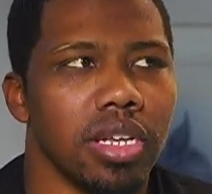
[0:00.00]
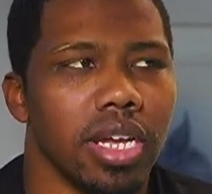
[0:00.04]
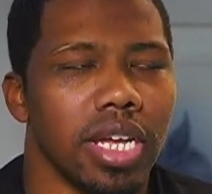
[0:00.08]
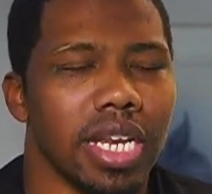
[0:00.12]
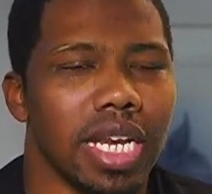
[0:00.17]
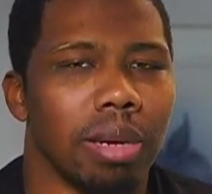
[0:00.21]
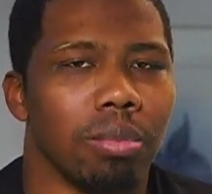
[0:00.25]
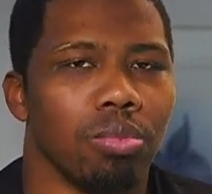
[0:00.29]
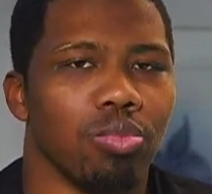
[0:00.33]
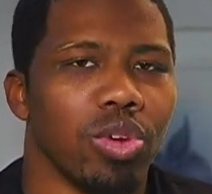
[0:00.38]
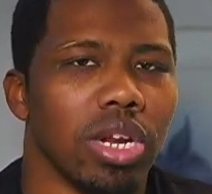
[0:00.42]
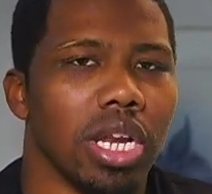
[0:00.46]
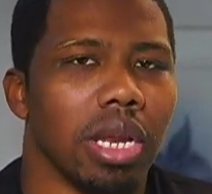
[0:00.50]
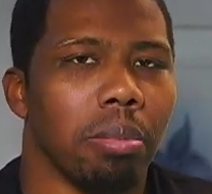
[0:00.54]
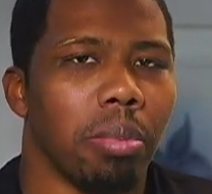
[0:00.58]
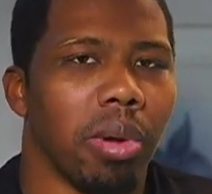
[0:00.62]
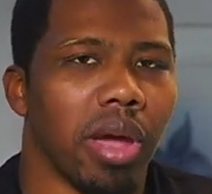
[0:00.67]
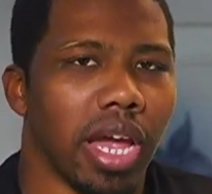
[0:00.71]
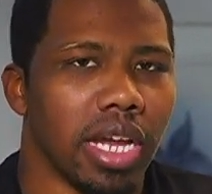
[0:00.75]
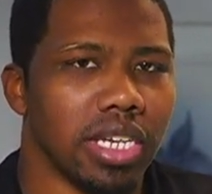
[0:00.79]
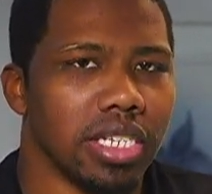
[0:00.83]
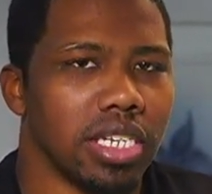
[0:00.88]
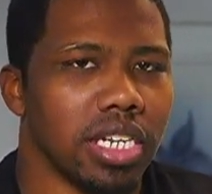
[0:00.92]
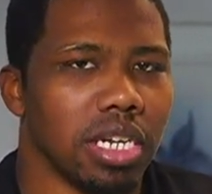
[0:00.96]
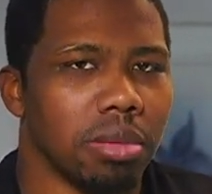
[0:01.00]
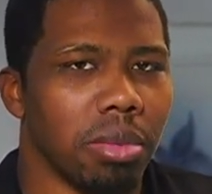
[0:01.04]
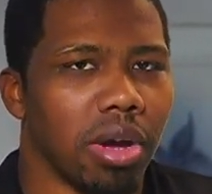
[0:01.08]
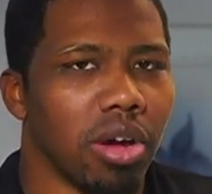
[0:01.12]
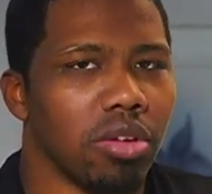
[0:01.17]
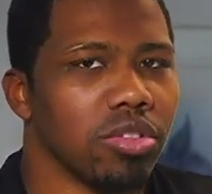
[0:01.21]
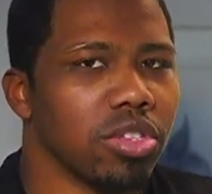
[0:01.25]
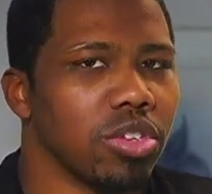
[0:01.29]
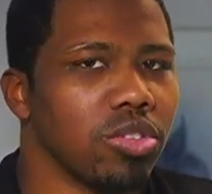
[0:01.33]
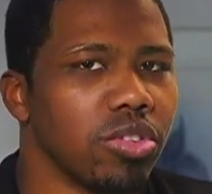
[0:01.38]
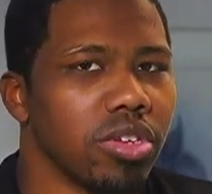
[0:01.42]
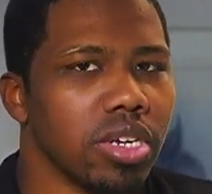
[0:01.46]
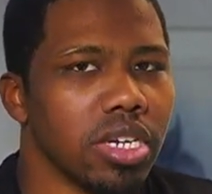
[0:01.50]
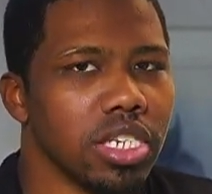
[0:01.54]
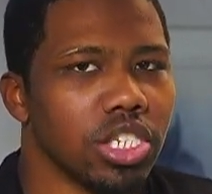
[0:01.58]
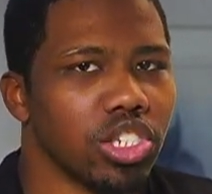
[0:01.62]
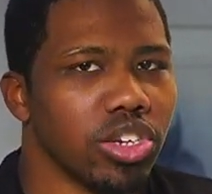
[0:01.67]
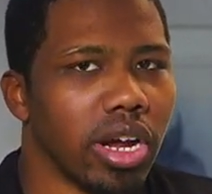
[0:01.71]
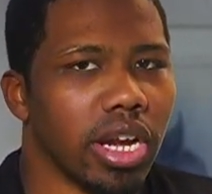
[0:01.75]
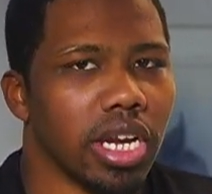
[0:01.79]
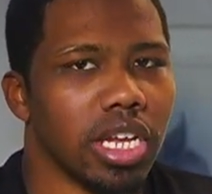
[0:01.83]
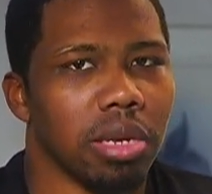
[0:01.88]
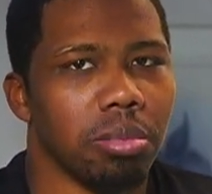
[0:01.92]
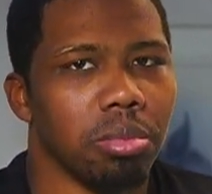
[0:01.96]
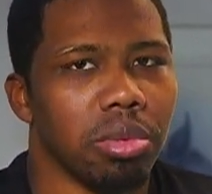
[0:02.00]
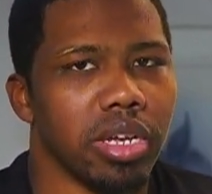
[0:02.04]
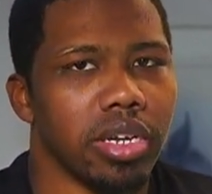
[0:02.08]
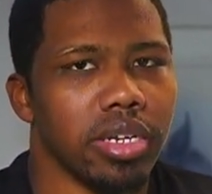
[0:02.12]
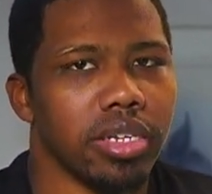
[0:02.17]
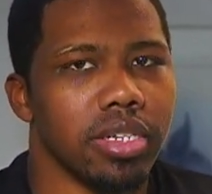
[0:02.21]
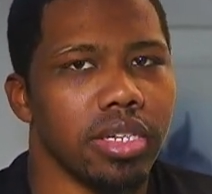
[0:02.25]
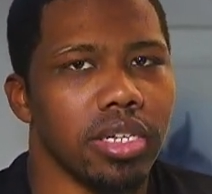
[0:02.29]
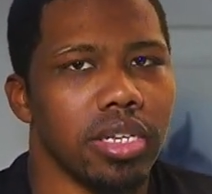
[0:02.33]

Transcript: and I'm really passionate about doing it and trying to get better,